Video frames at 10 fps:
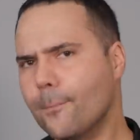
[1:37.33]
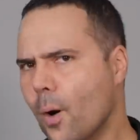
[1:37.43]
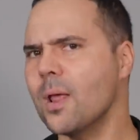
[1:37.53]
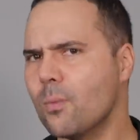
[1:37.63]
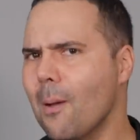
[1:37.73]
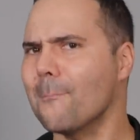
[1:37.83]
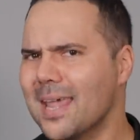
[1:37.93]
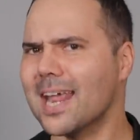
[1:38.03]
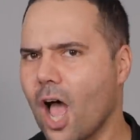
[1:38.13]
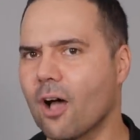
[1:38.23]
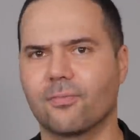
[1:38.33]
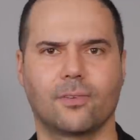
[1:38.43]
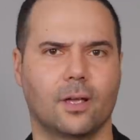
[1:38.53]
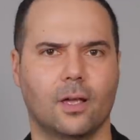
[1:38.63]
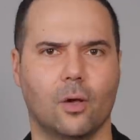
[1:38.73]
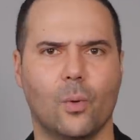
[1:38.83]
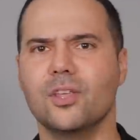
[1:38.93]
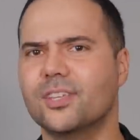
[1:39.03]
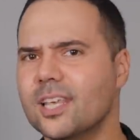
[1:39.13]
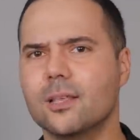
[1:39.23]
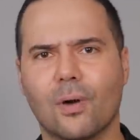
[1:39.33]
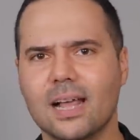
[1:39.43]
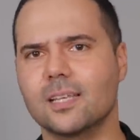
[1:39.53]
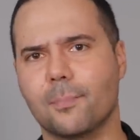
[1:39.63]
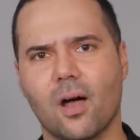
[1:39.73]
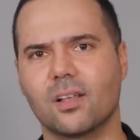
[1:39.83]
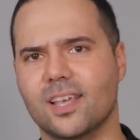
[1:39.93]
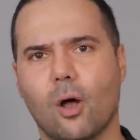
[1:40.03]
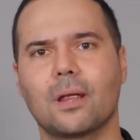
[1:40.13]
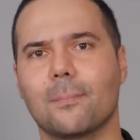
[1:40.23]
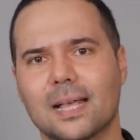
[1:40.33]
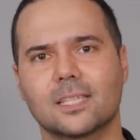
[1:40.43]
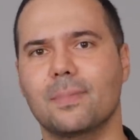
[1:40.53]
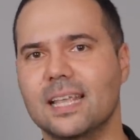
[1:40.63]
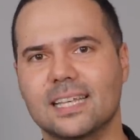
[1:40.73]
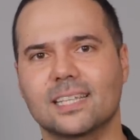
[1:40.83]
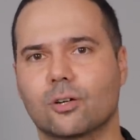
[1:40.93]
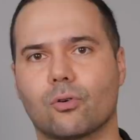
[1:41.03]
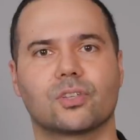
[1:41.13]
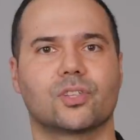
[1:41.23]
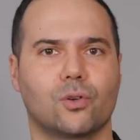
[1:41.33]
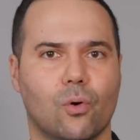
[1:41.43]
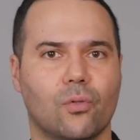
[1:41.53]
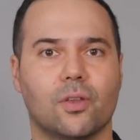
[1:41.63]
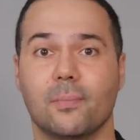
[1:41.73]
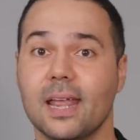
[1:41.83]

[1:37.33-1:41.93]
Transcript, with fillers: probably won't be enough when you see the Brexit Party holding mass meetings across the North and